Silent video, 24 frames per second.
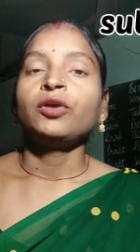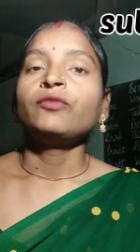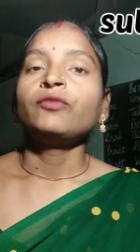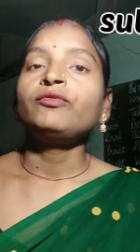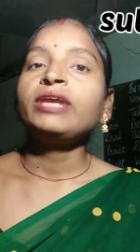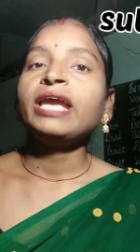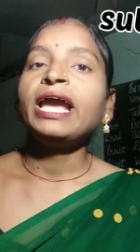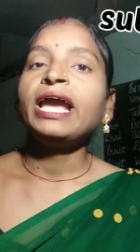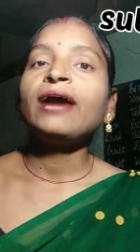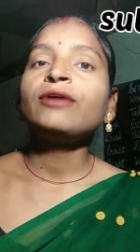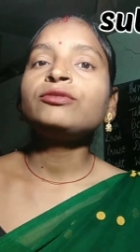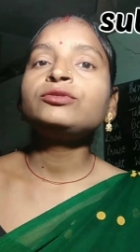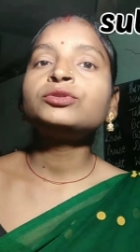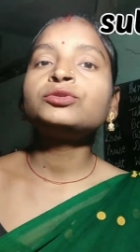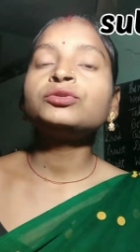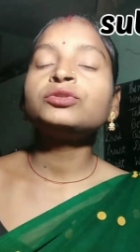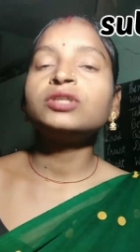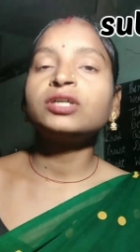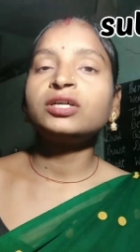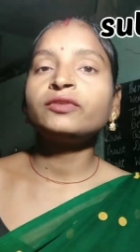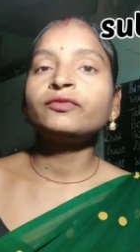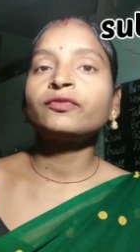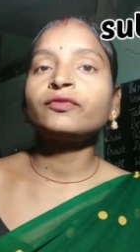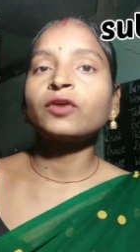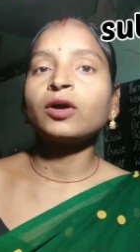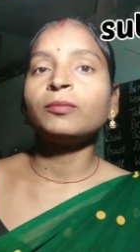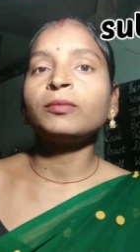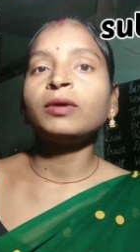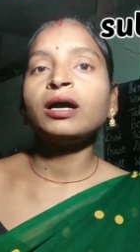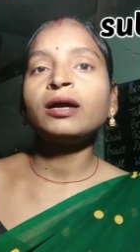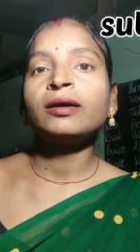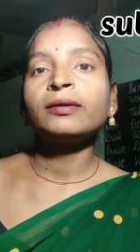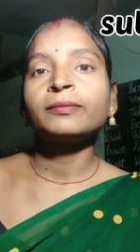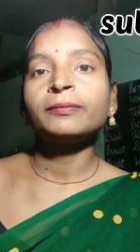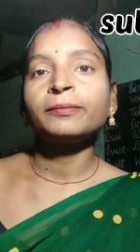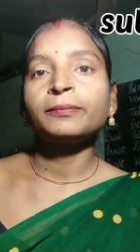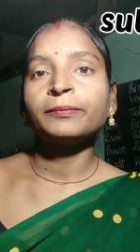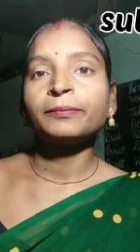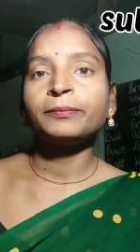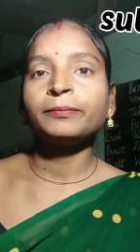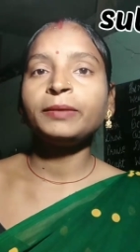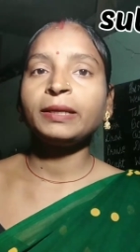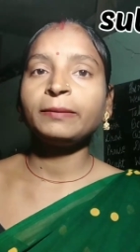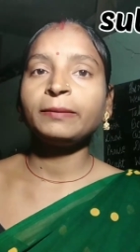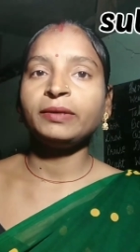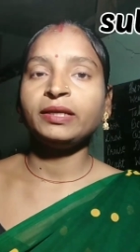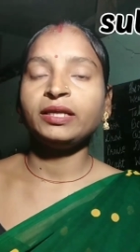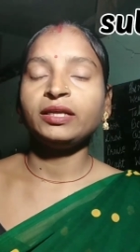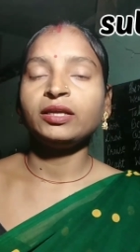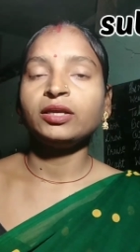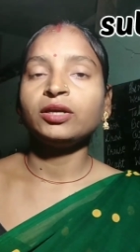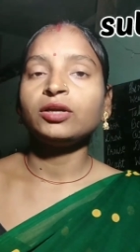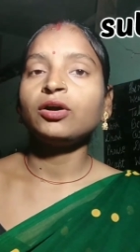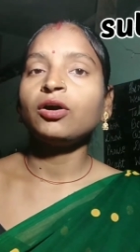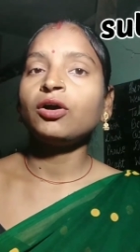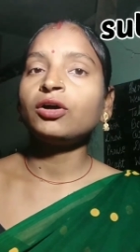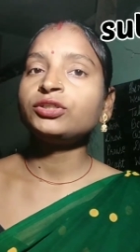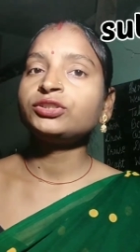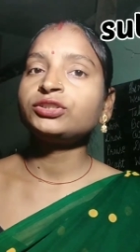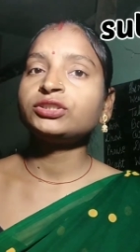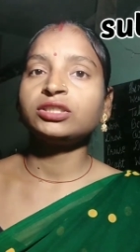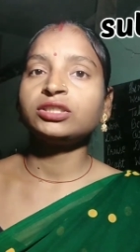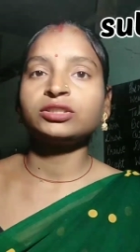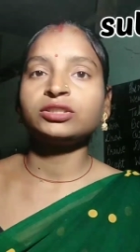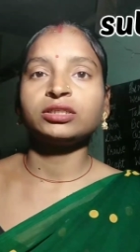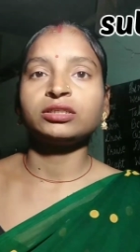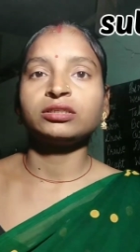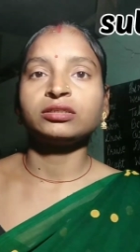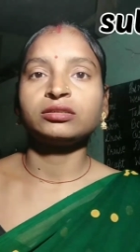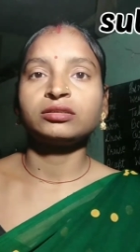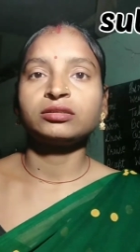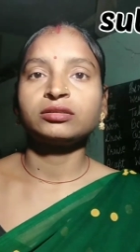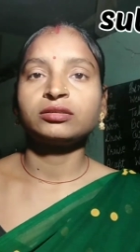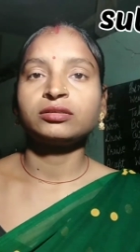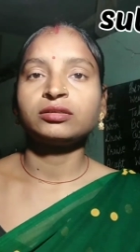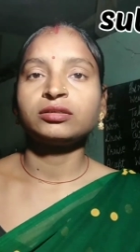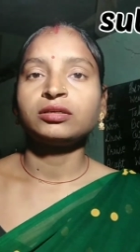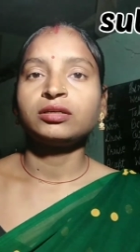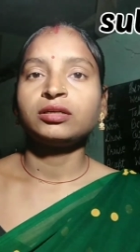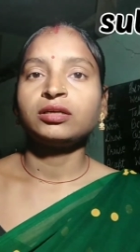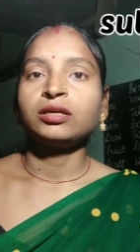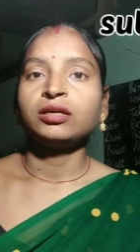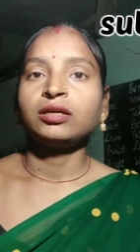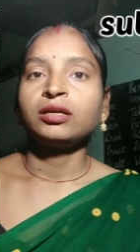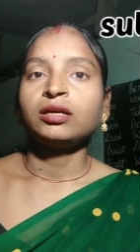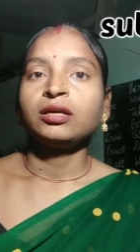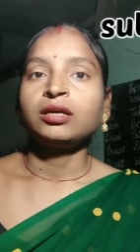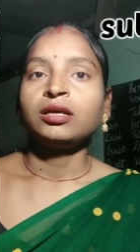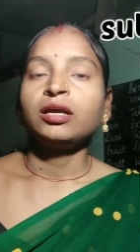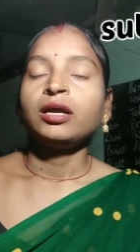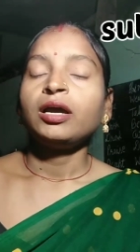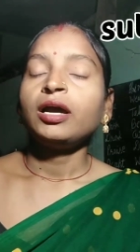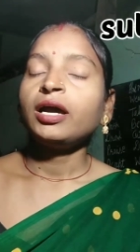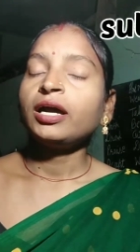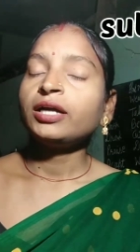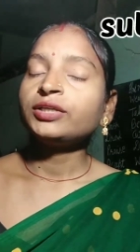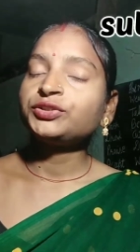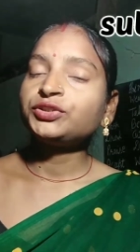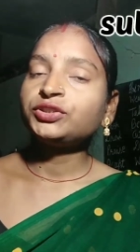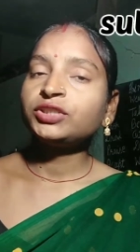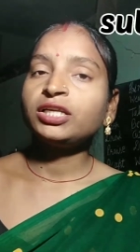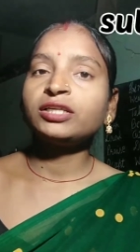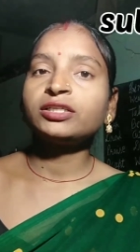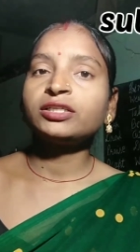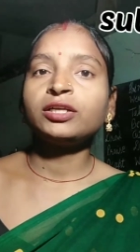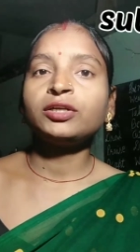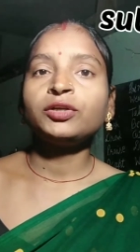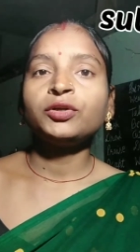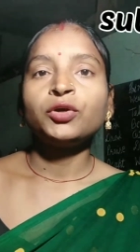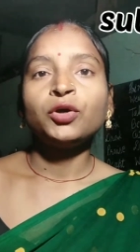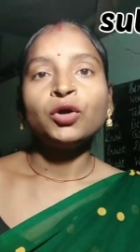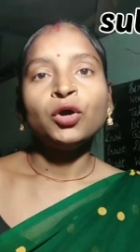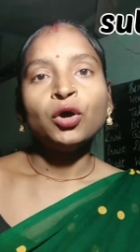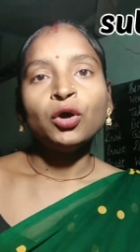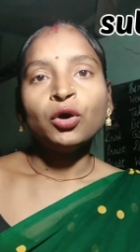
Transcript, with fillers: We have to learn from a baby or children. A children